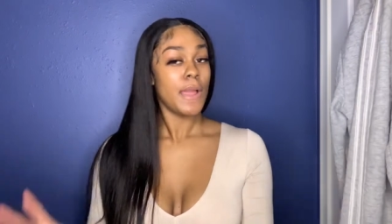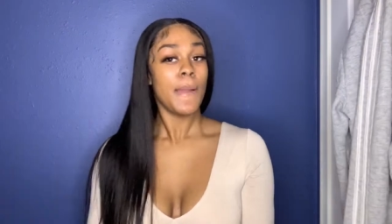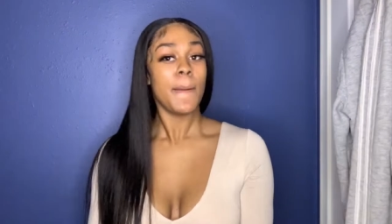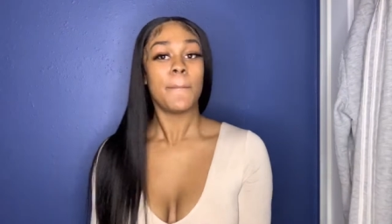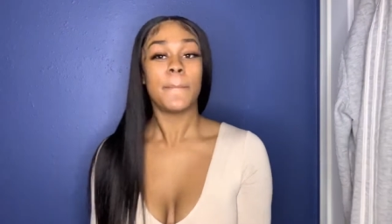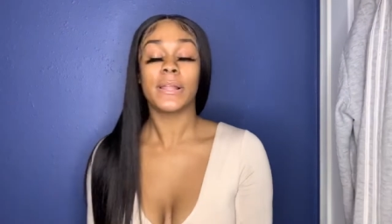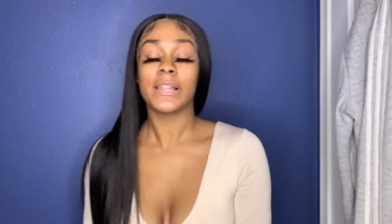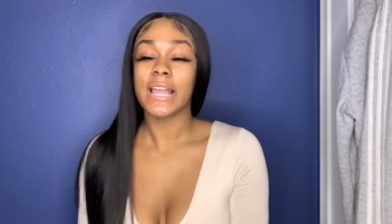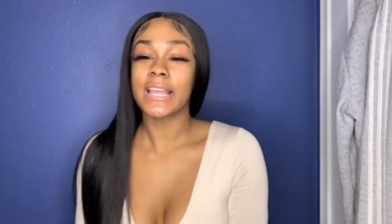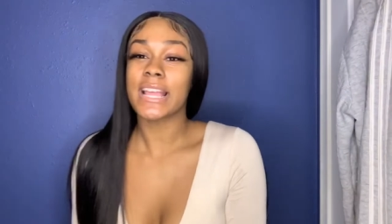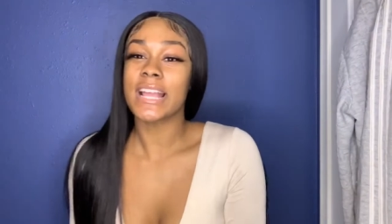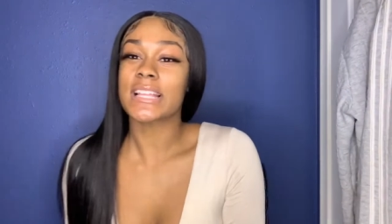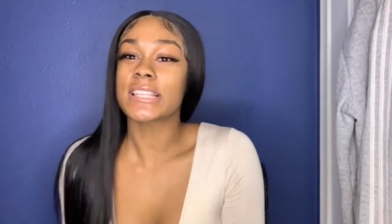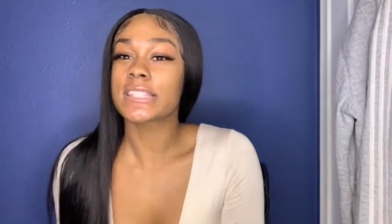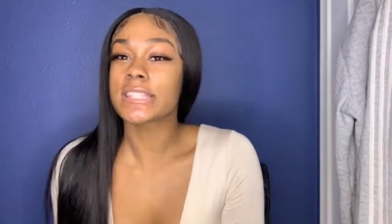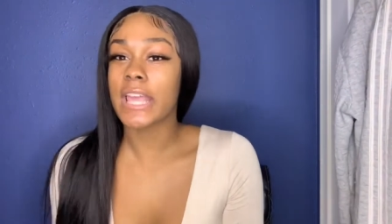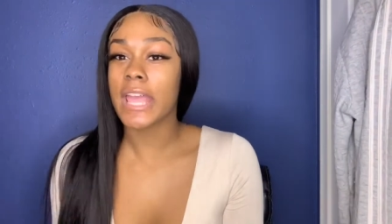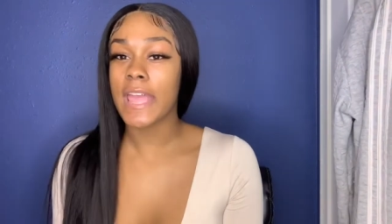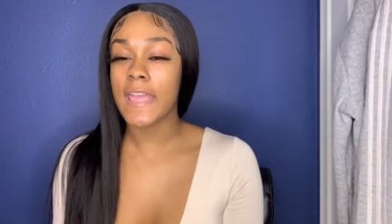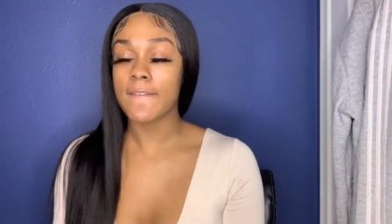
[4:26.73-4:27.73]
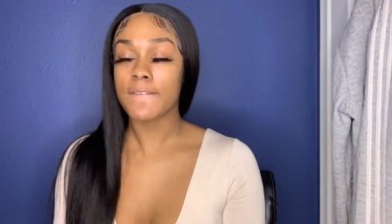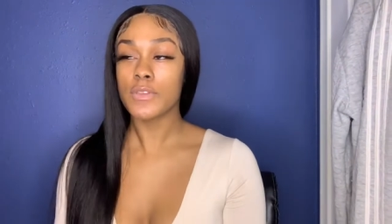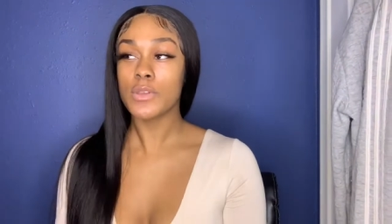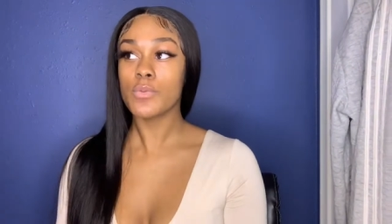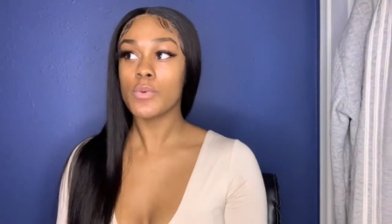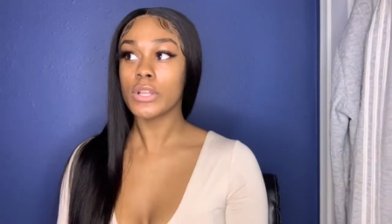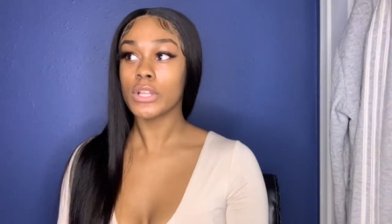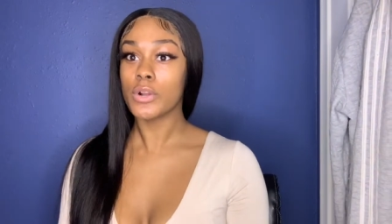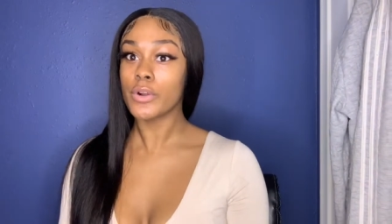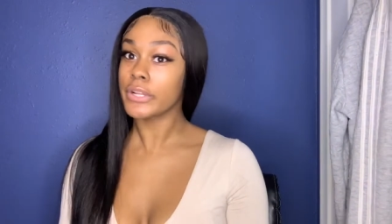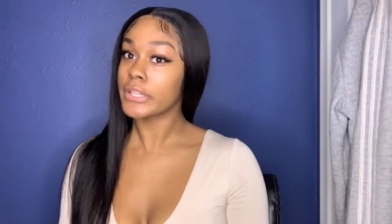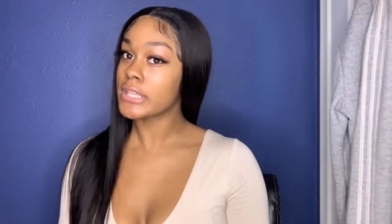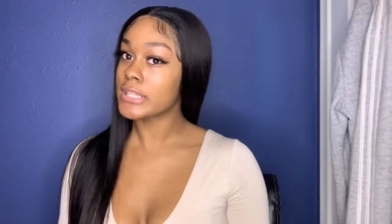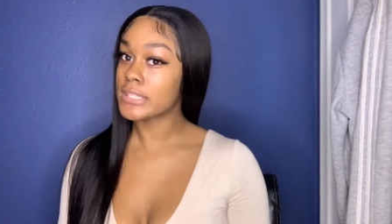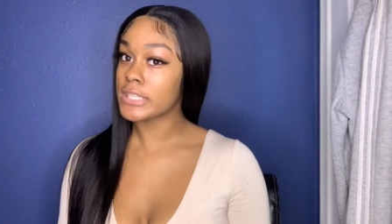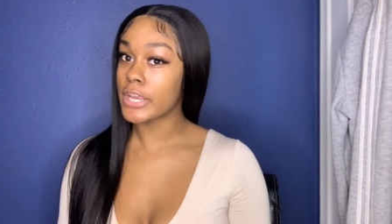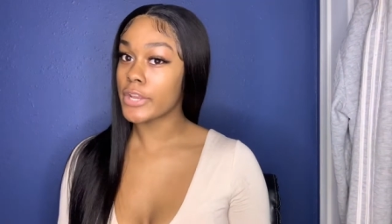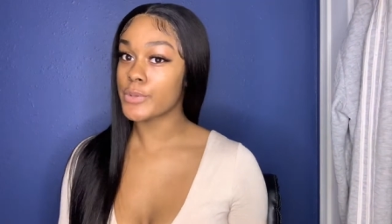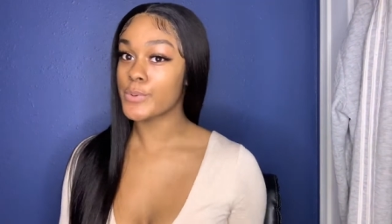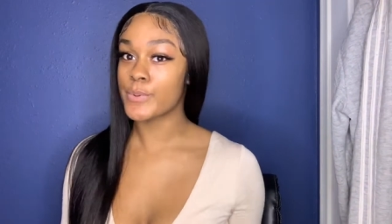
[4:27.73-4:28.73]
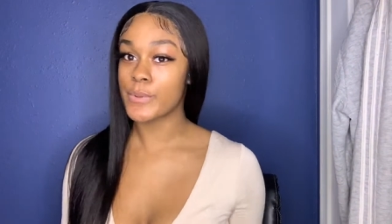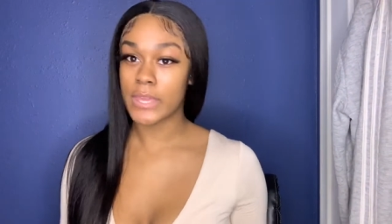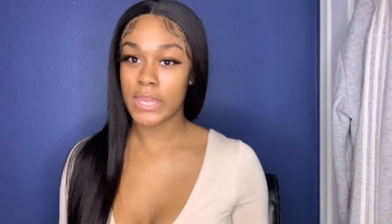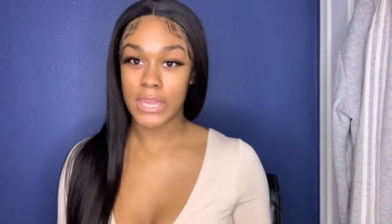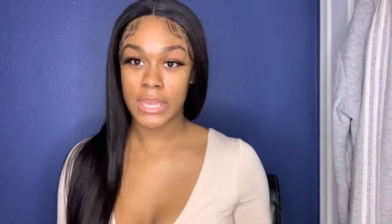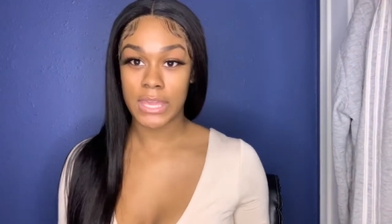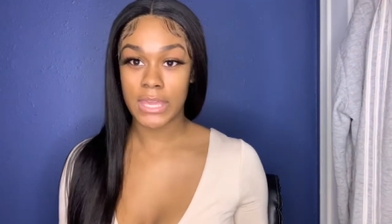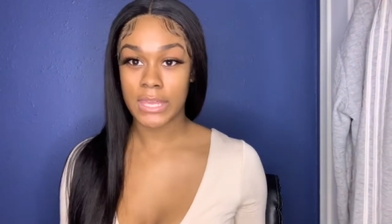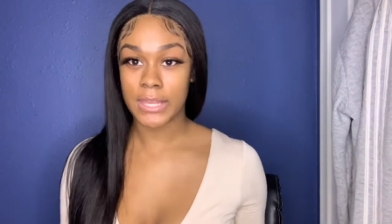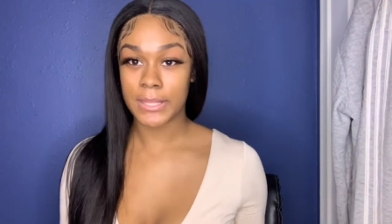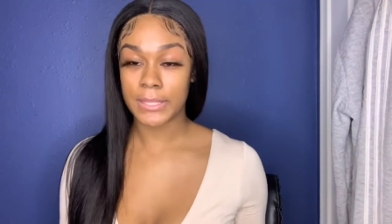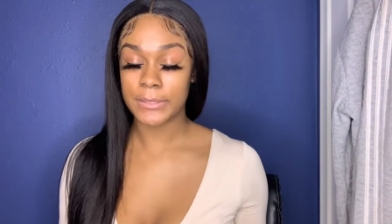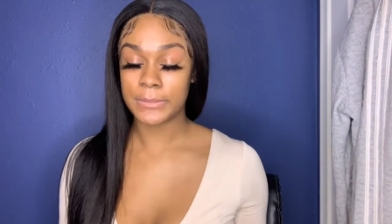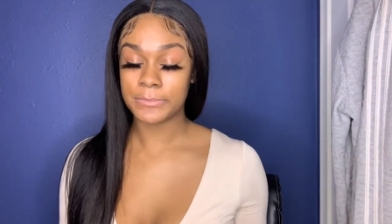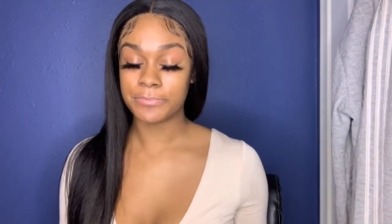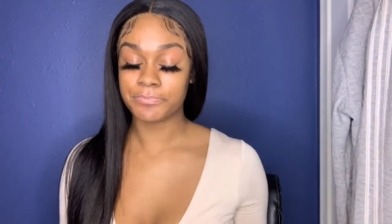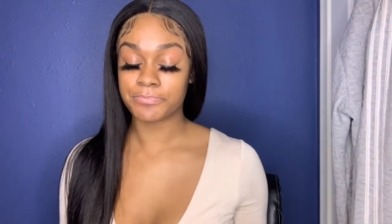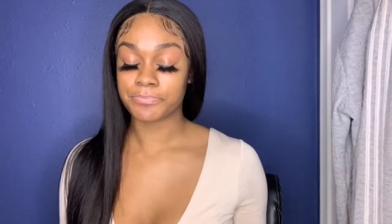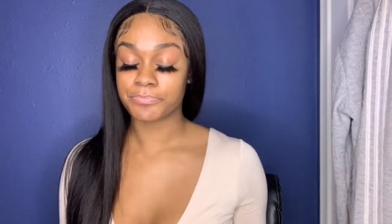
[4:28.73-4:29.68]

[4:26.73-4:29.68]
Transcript: But like I said, if you want to order this hair, you can.